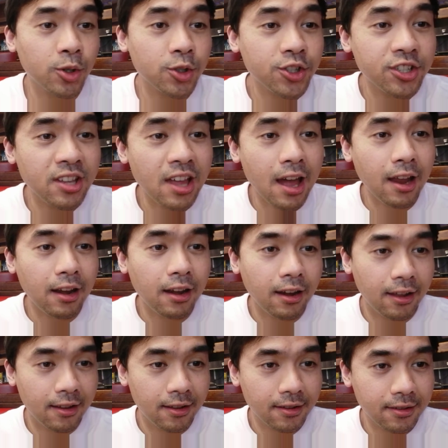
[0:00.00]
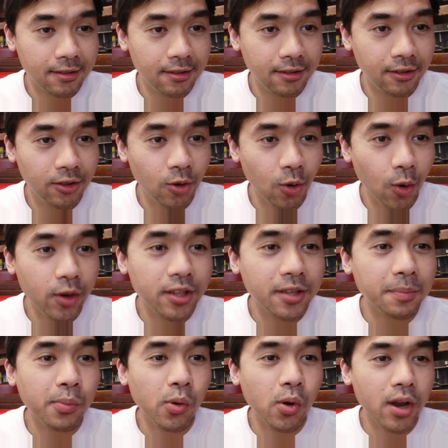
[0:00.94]
your sadness, your
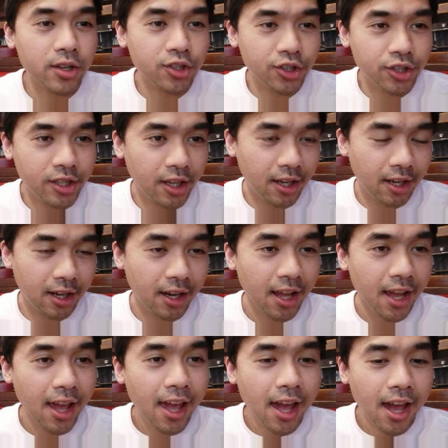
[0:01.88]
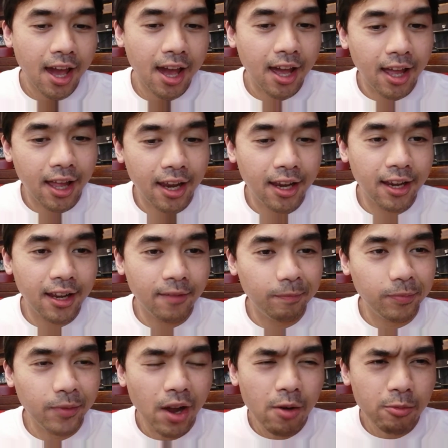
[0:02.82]
depression, and
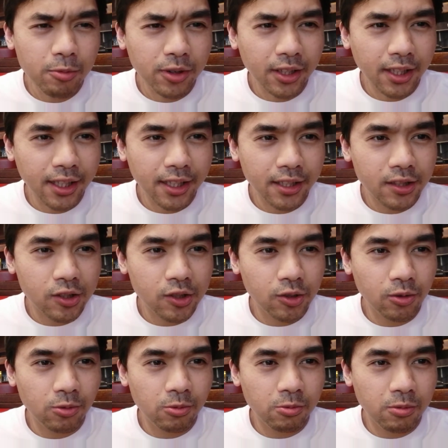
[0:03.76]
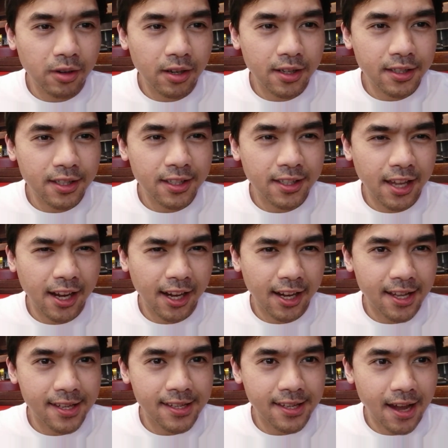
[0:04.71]
not really to set it
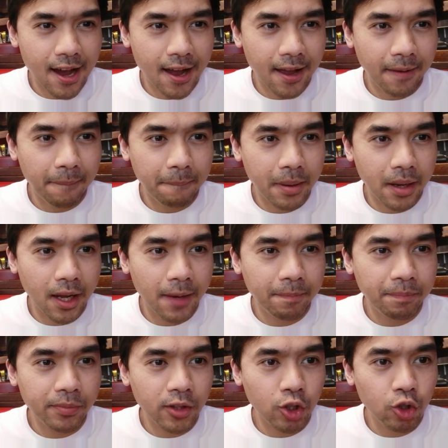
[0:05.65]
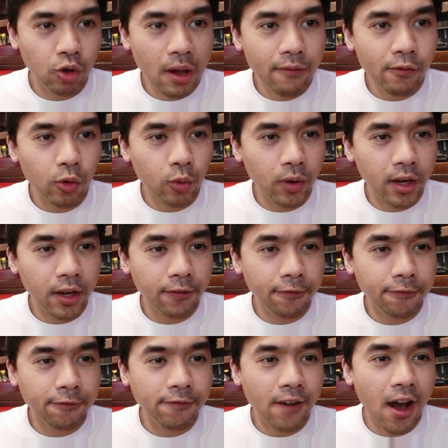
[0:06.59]
aside, but you have already
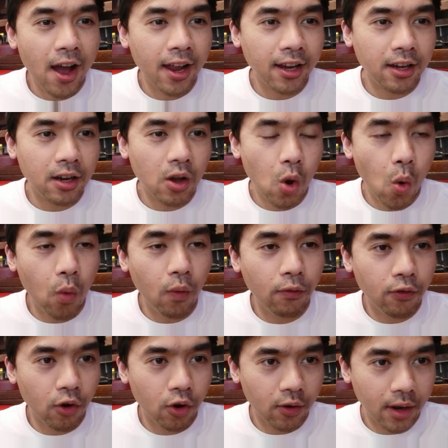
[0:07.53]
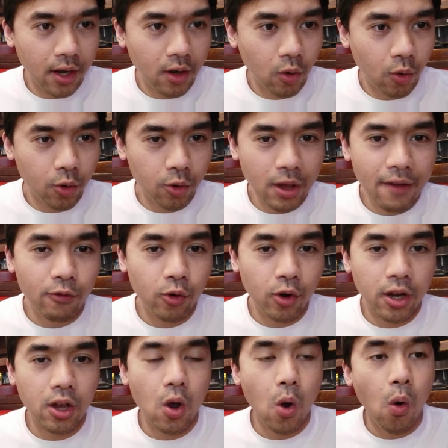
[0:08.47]
fight over it, or you have
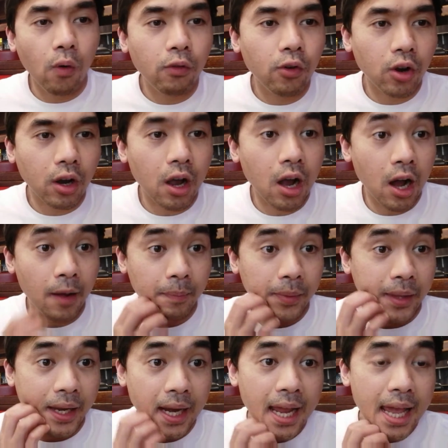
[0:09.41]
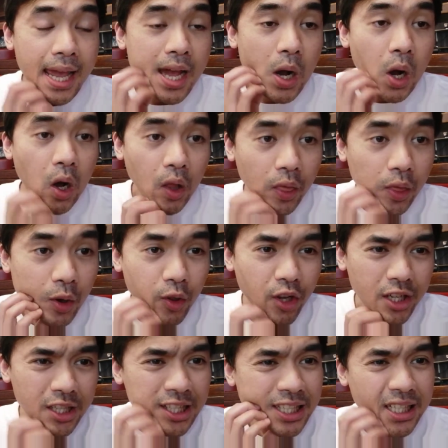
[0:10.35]
already overcome it. Although
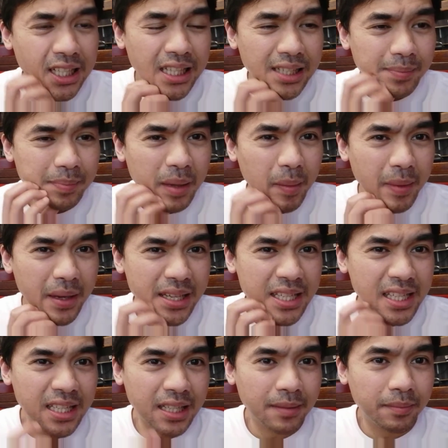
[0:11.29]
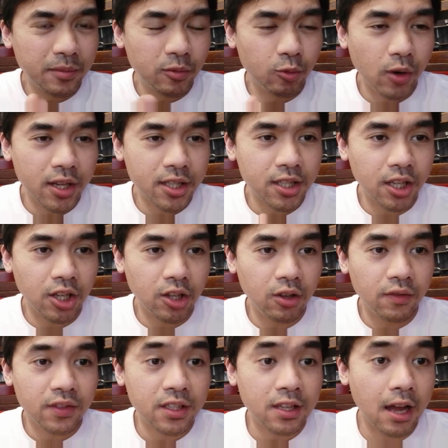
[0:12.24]
there's still maybe some
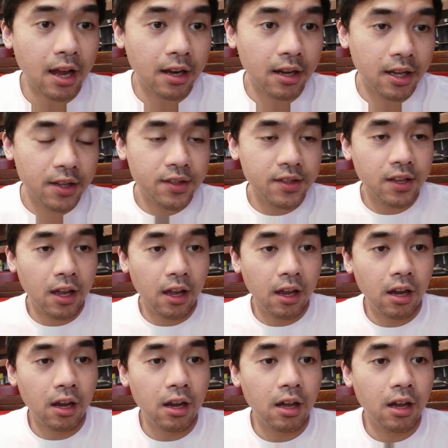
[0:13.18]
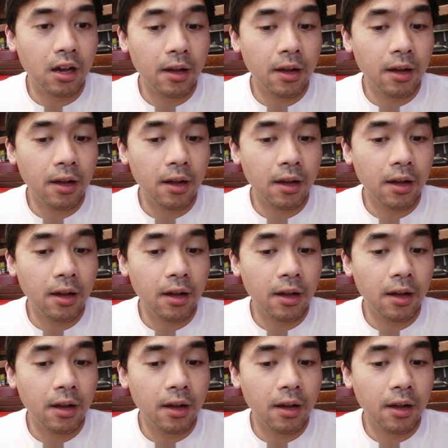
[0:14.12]
residue of sadness and